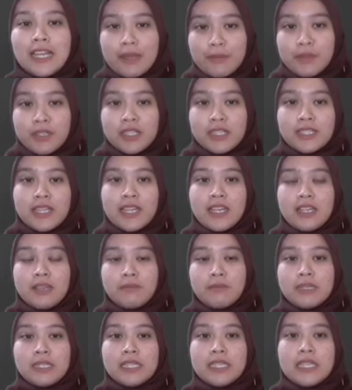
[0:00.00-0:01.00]
chemical
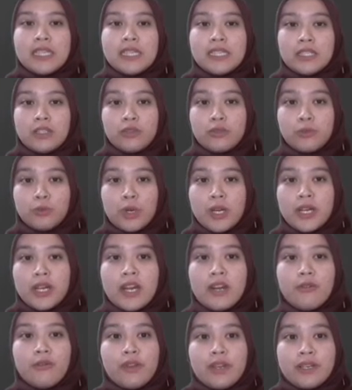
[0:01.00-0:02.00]
elements in group 1
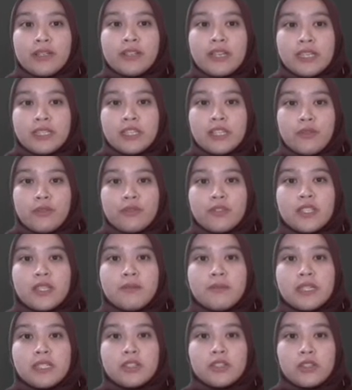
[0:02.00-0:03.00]
are very reactive.
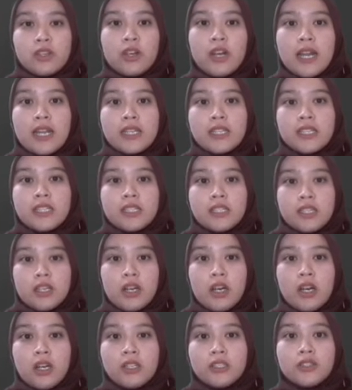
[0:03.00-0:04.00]
They must store under the
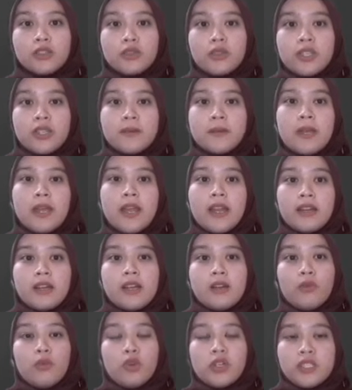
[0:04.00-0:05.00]
oil to keep air
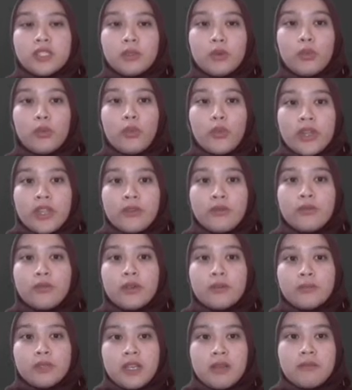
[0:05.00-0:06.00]
and water away
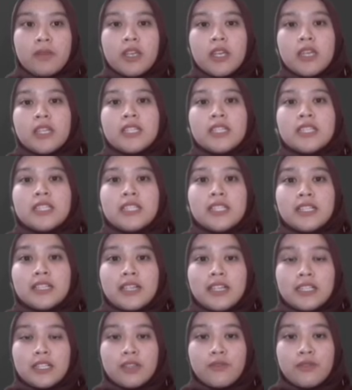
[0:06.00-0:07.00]
from them. The
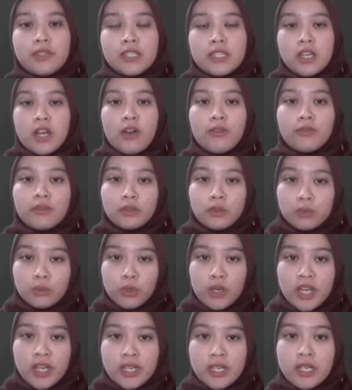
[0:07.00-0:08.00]
reactivity of group
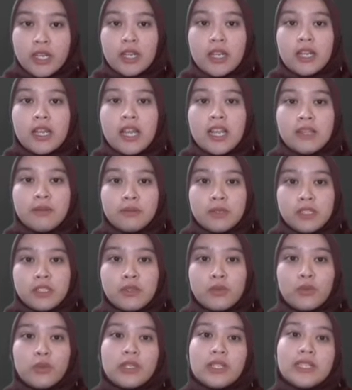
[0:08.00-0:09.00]
1
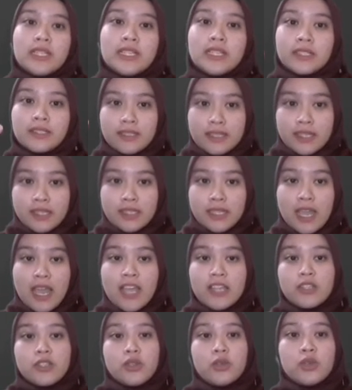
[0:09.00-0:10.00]
elements will increase
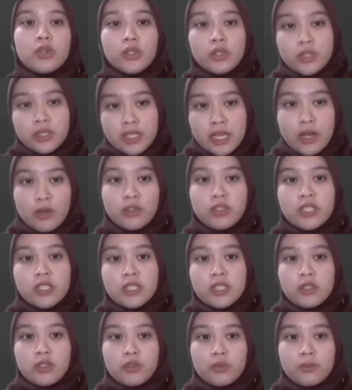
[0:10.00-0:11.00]
as you go down the
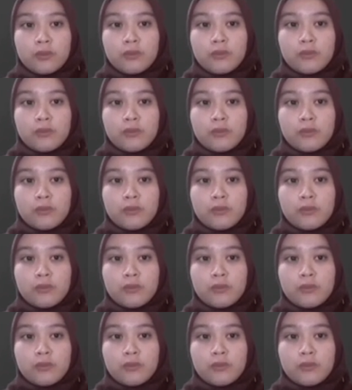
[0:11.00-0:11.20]
group,